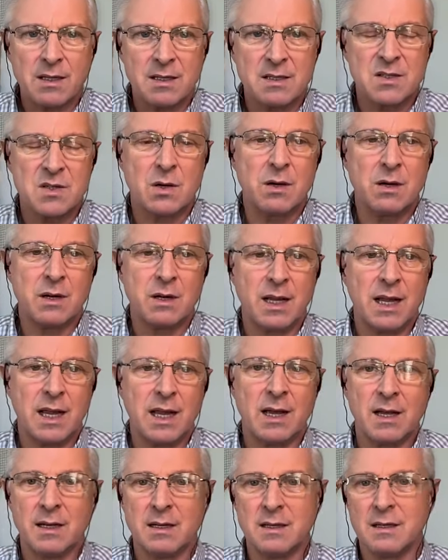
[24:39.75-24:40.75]
is on.
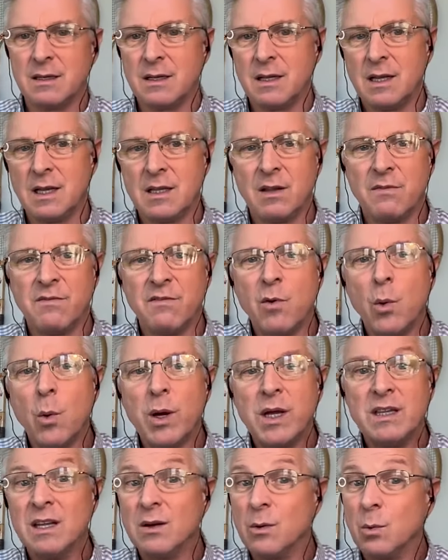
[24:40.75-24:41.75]
And the
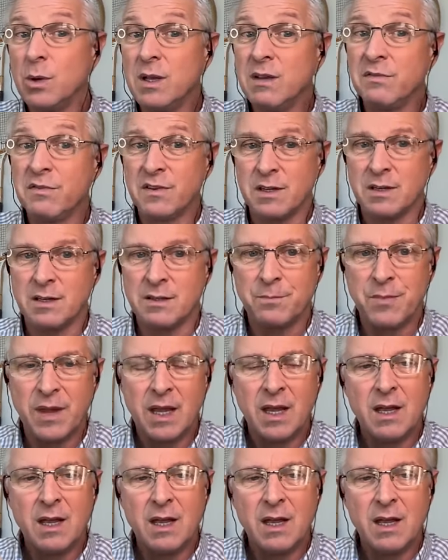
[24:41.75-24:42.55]
void that we fill